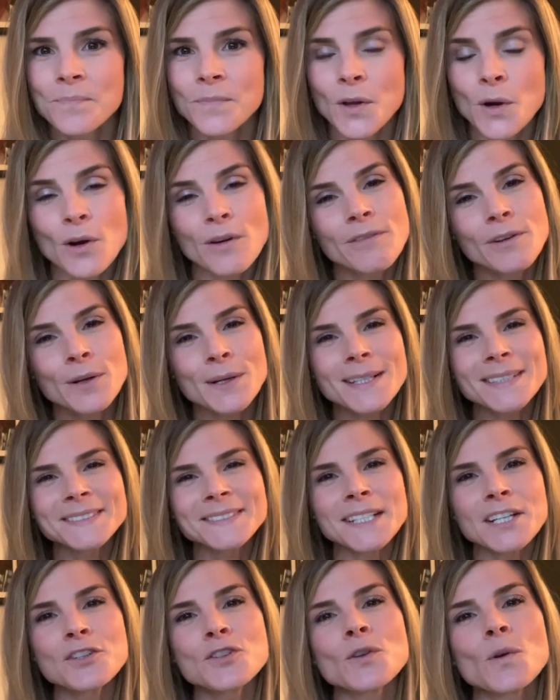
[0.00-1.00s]
Or if you're an
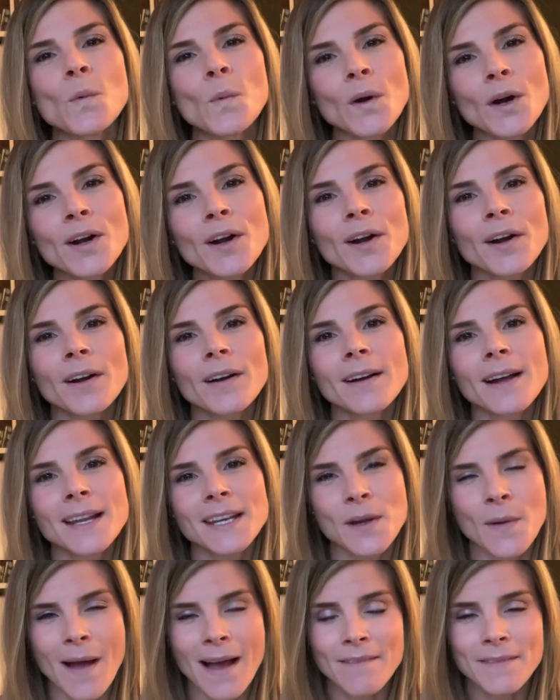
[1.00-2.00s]
essential worker and
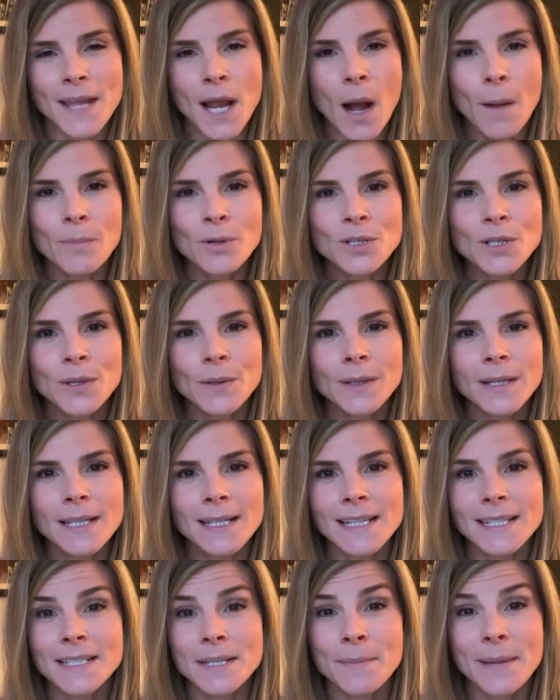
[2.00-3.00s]
you have the
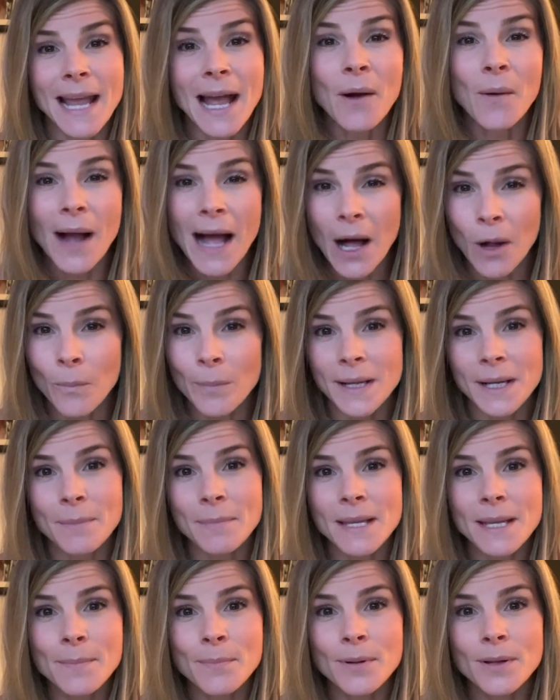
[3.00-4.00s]
opportunity to be out helping
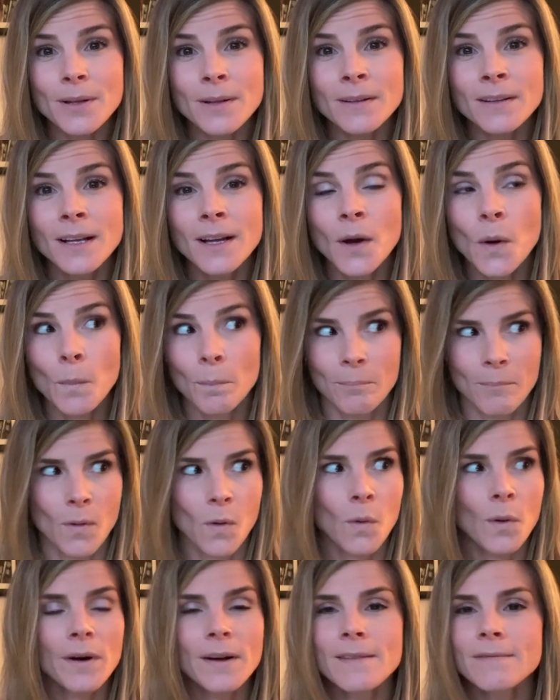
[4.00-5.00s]
people
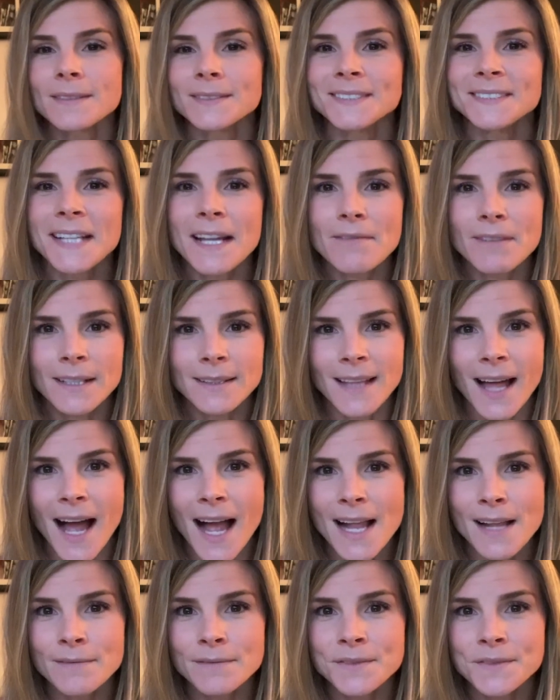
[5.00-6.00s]
or even saving
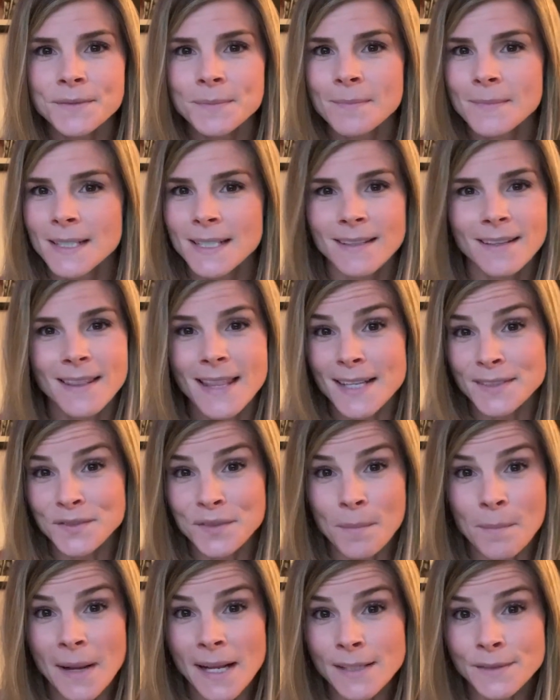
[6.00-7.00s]
lives, that's
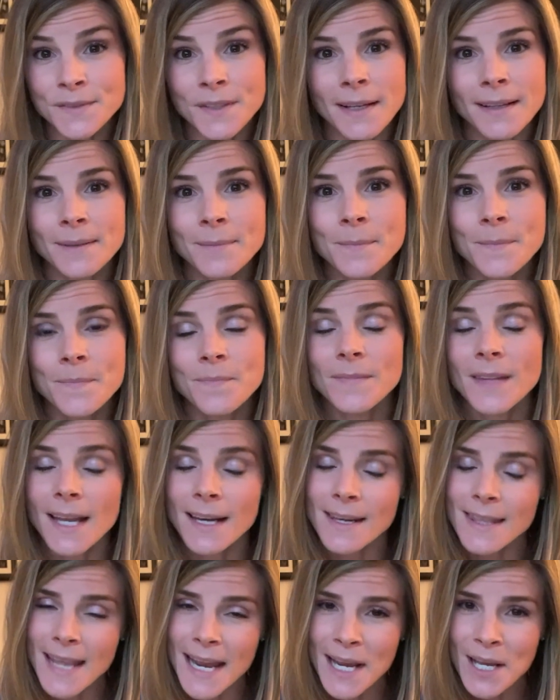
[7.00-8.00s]
amazing,
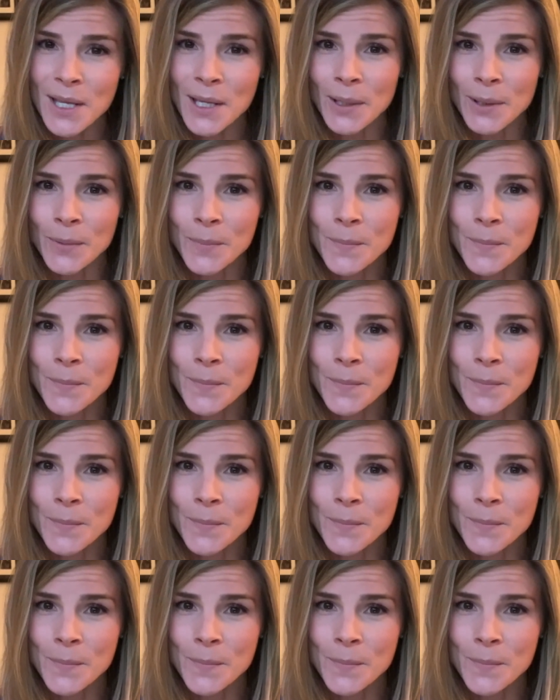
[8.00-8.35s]
and thank you.